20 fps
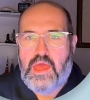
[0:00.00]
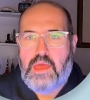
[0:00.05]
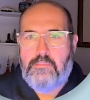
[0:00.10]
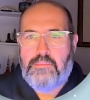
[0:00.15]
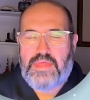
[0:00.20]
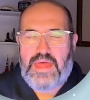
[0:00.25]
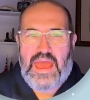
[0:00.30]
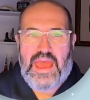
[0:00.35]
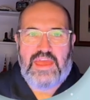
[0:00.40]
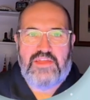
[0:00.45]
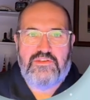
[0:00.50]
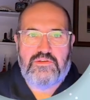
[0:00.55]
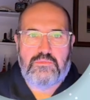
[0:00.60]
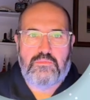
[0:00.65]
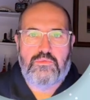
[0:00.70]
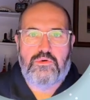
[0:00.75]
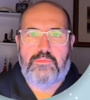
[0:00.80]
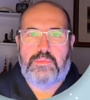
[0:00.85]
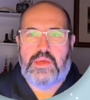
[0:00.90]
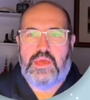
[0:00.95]
But that agent
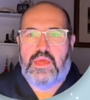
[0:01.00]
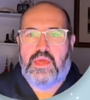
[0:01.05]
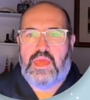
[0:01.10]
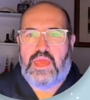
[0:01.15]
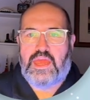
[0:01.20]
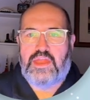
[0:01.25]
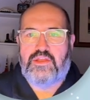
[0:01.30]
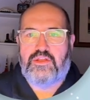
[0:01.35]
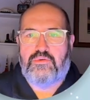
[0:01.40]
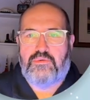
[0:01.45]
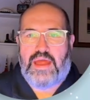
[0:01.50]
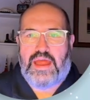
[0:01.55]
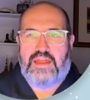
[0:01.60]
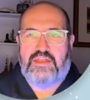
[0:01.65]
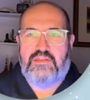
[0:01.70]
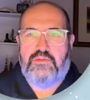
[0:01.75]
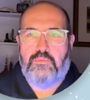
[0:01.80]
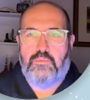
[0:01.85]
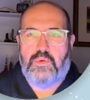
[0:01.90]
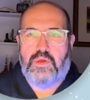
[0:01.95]
will be
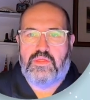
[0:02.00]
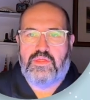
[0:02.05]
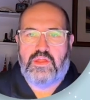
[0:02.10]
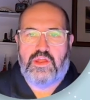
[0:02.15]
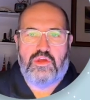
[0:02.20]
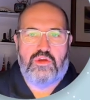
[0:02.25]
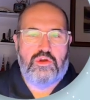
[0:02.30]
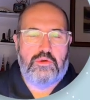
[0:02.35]
interacted with, and it could